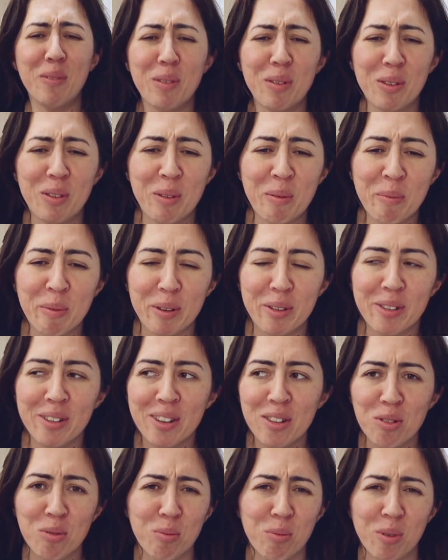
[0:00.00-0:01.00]
for some
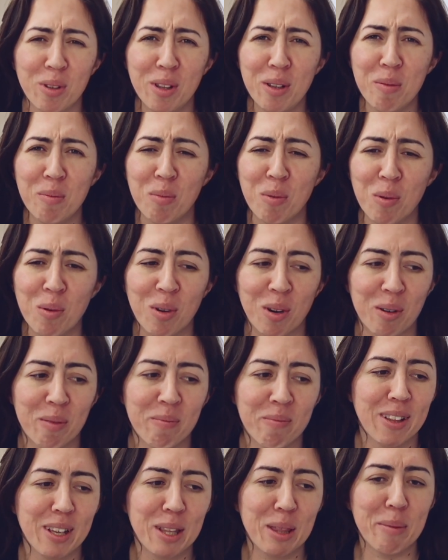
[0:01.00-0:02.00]
reason, it's really
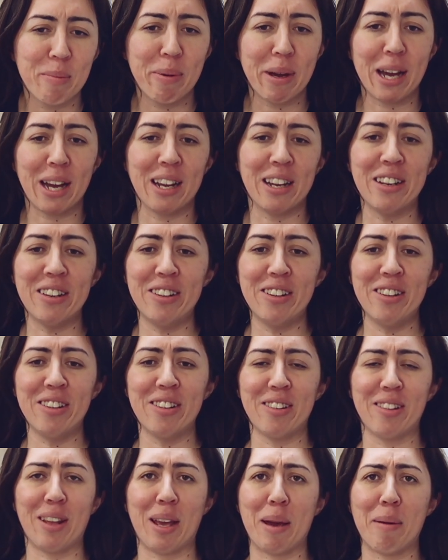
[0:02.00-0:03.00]
warm. Like the packaging
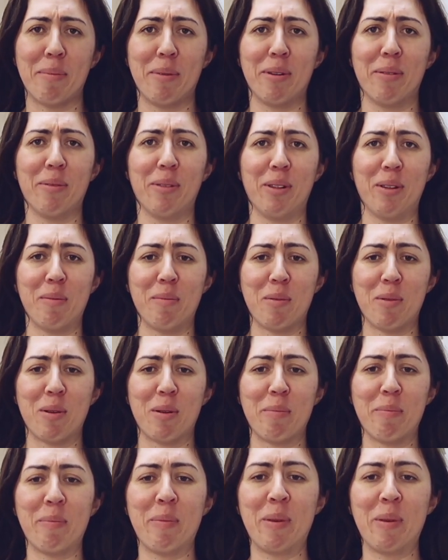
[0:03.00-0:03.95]
just kept it really warm.